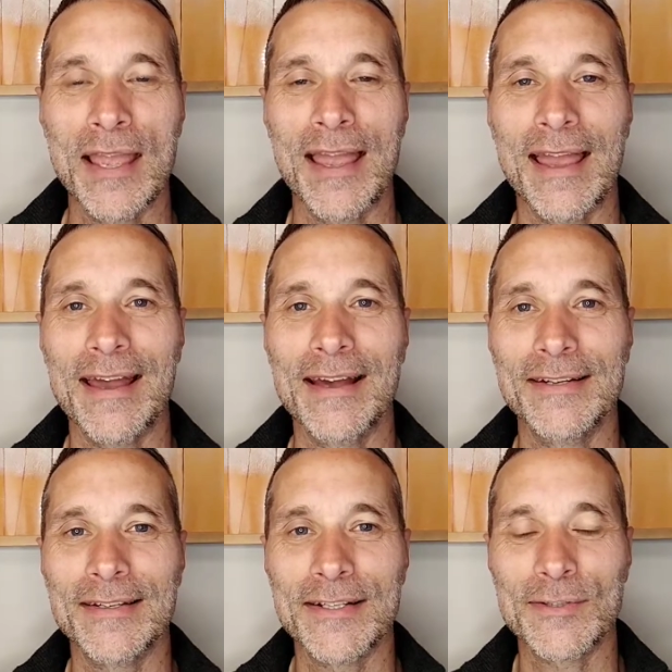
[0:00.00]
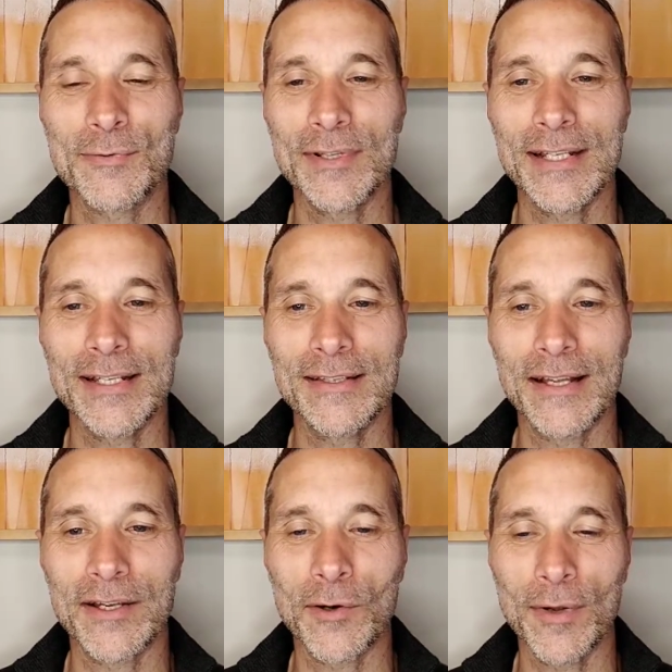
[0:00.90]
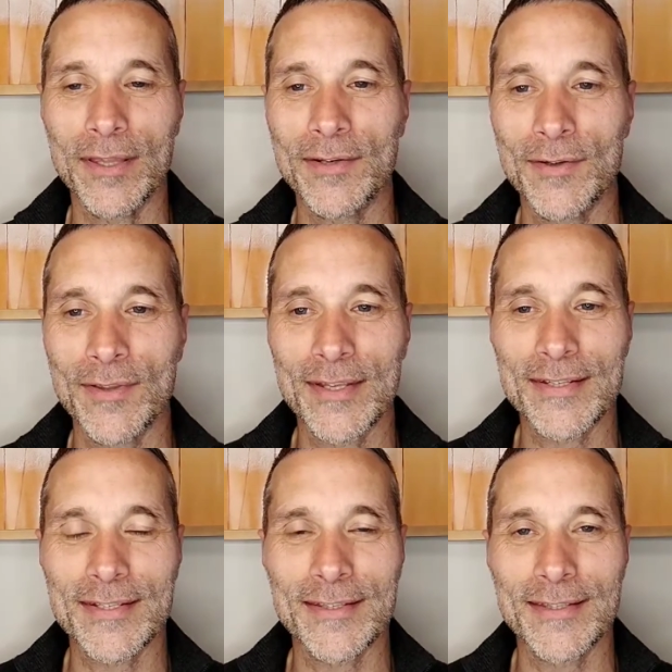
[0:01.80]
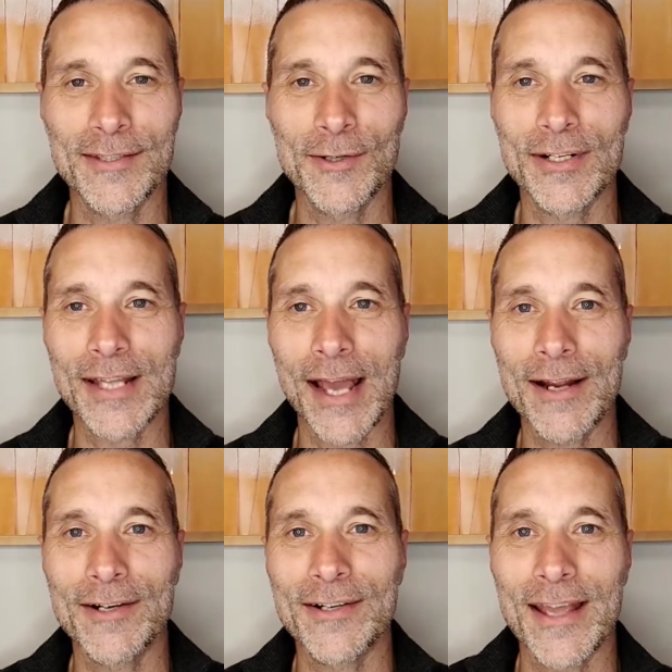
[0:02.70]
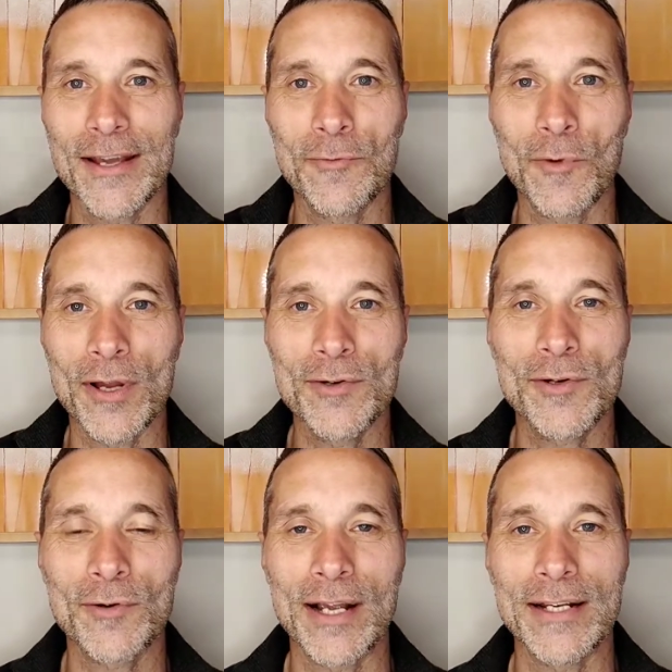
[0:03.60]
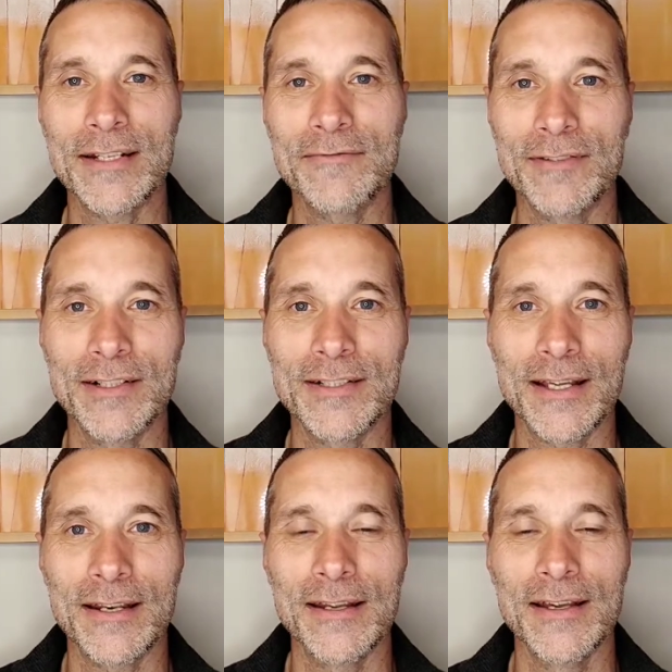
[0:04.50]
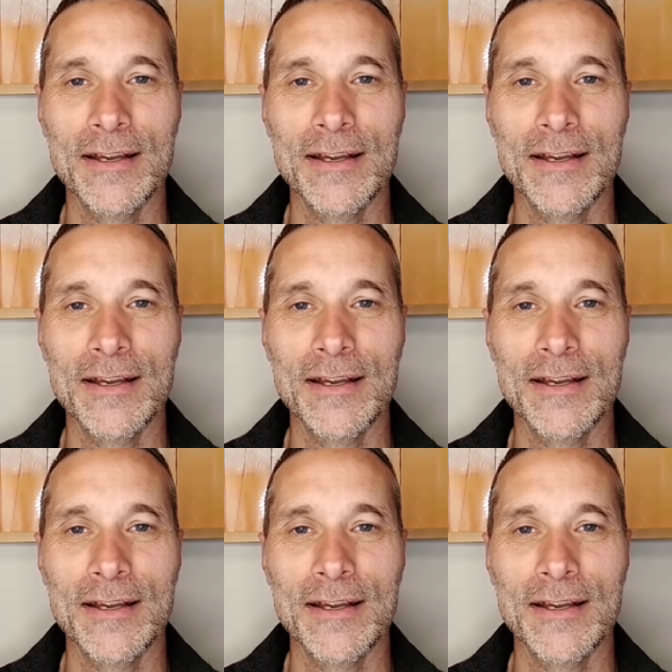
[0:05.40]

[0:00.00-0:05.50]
And it's really like going through this your entire day and what you create different, and